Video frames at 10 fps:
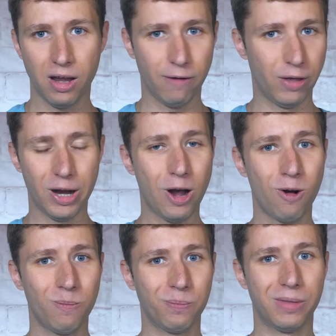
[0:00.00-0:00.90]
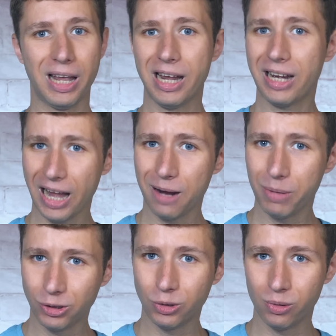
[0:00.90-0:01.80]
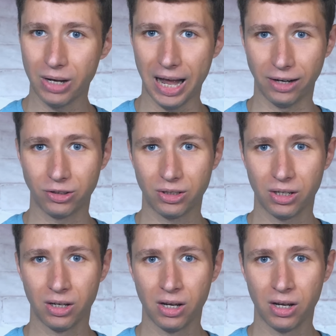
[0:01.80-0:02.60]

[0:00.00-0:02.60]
If they don't, they can be sued next.